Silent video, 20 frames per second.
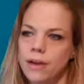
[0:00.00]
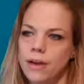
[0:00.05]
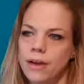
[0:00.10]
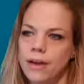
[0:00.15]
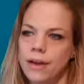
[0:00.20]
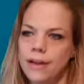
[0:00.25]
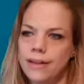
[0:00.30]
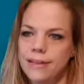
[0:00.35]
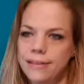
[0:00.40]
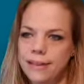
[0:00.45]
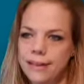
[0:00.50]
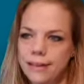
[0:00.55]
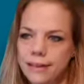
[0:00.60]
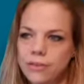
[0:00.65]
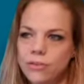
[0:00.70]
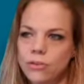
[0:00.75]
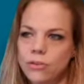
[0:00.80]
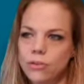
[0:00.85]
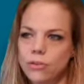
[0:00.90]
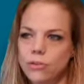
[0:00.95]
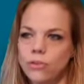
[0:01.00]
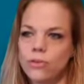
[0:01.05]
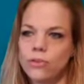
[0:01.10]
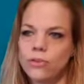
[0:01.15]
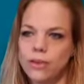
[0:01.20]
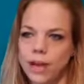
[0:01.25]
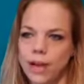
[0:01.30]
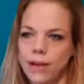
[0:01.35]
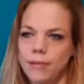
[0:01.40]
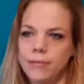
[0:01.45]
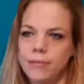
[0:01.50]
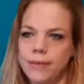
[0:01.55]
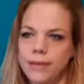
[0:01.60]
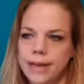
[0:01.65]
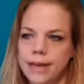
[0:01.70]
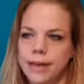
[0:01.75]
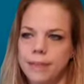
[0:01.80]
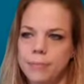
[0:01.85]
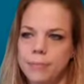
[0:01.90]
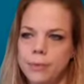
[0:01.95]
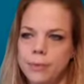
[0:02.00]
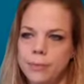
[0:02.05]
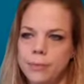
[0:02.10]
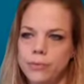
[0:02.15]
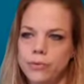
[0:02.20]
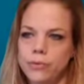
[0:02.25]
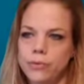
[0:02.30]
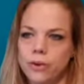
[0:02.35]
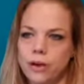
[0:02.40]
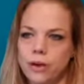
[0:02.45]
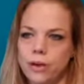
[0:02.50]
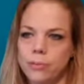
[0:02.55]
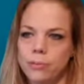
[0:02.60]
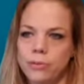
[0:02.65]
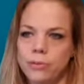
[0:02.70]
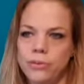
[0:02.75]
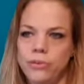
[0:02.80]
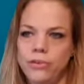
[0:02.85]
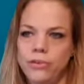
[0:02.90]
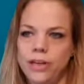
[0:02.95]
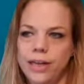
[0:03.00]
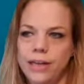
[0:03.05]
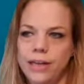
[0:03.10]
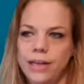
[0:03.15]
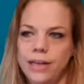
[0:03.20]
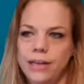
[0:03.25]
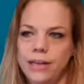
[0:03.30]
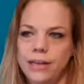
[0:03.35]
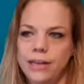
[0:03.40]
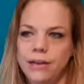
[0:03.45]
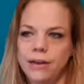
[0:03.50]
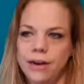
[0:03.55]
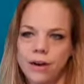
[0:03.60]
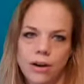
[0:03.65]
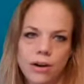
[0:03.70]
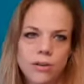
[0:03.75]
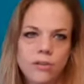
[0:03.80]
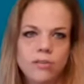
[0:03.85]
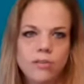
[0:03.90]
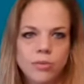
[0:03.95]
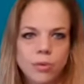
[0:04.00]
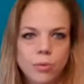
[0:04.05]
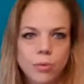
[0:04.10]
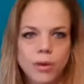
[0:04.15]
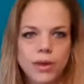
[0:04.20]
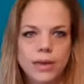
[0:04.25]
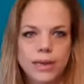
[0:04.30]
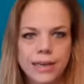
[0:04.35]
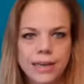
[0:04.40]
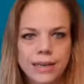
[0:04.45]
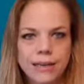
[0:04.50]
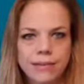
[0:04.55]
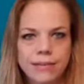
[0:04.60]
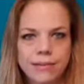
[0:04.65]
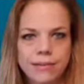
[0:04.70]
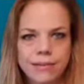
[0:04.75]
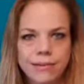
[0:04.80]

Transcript: I think it's also time that people start appreciating art for what it is